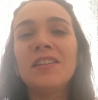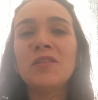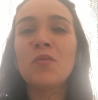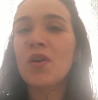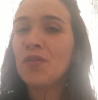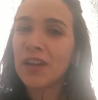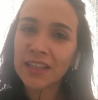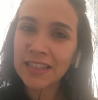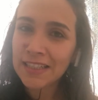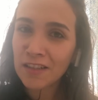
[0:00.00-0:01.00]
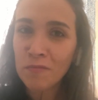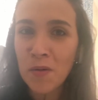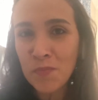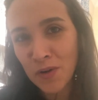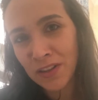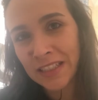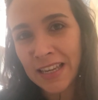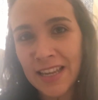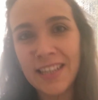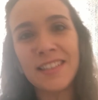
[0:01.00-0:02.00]
where you can listen my
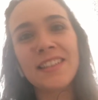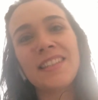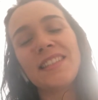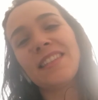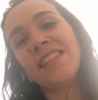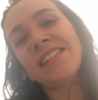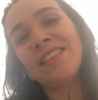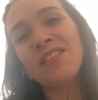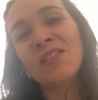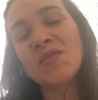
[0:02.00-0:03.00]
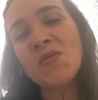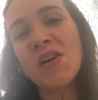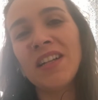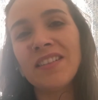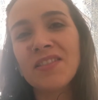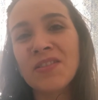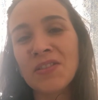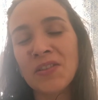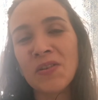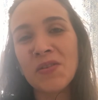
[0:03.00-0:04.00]
podcasts and so on.
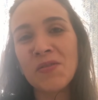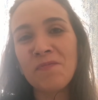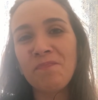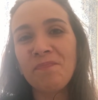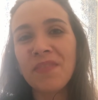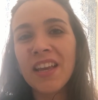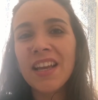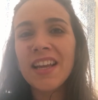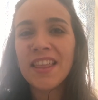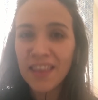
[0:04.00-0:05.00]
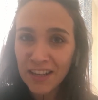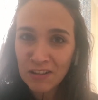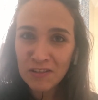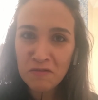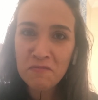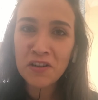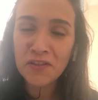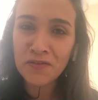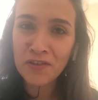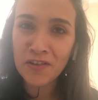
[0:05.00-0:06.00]
So thank you so
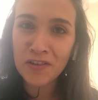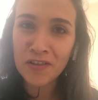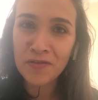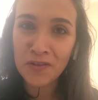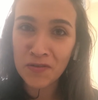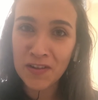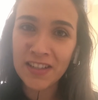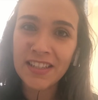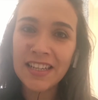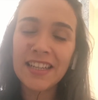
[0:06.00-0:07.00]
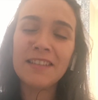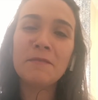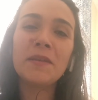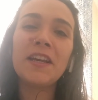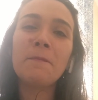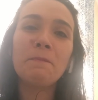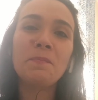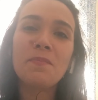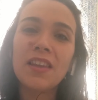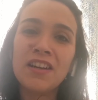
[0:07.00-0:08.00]
much for watching me,
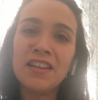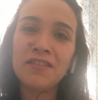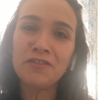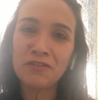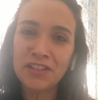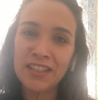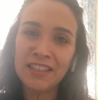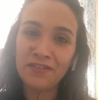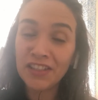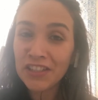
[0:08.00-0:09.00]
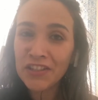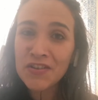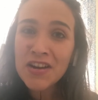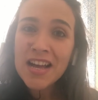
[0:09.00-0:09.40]
for watching the video.